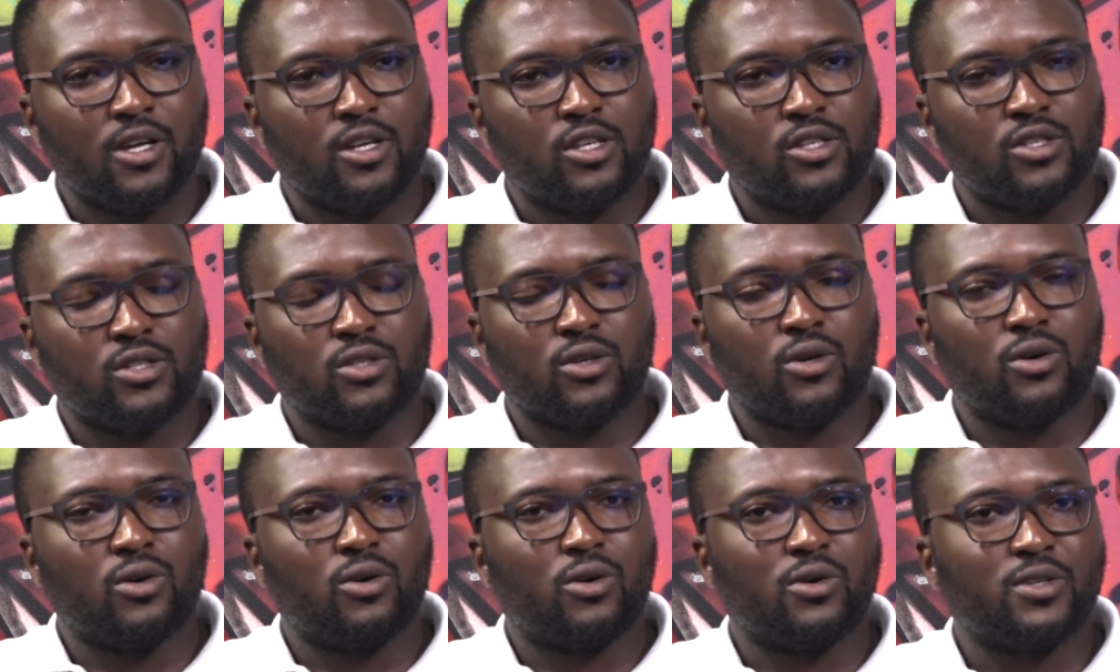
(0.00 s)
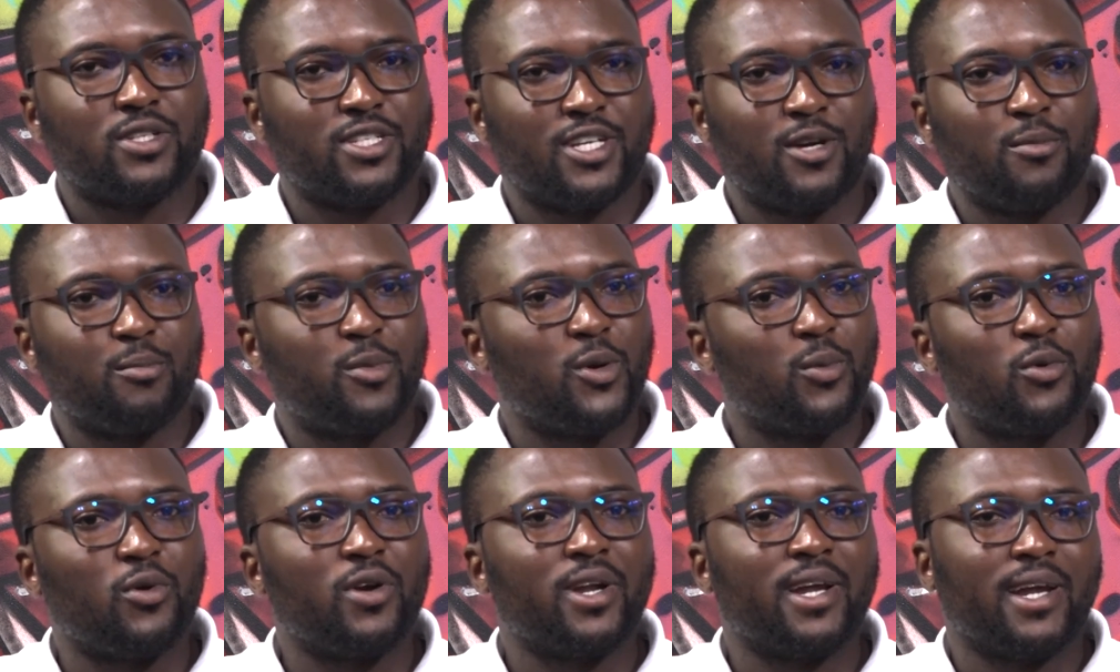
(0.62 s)
So some
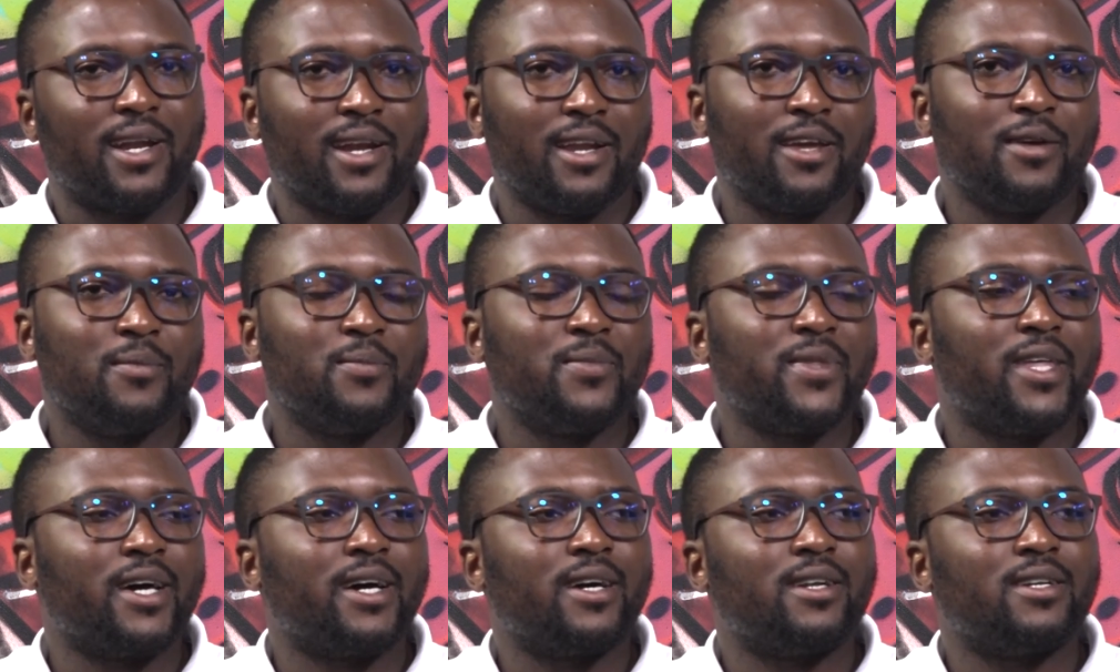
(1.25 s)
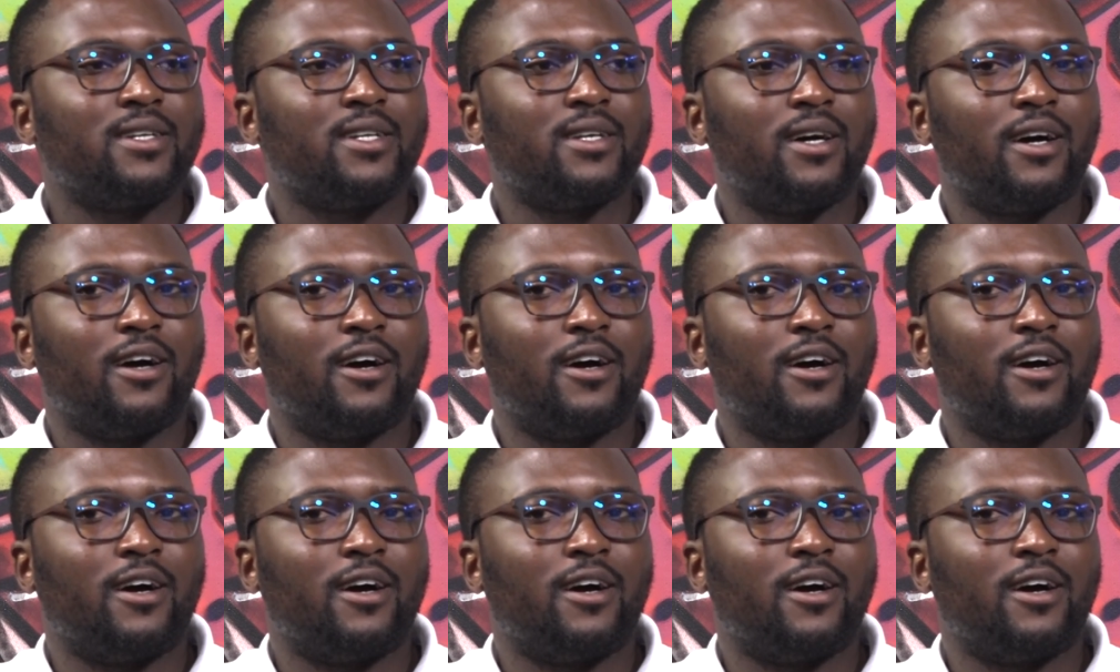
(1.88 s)
people claim that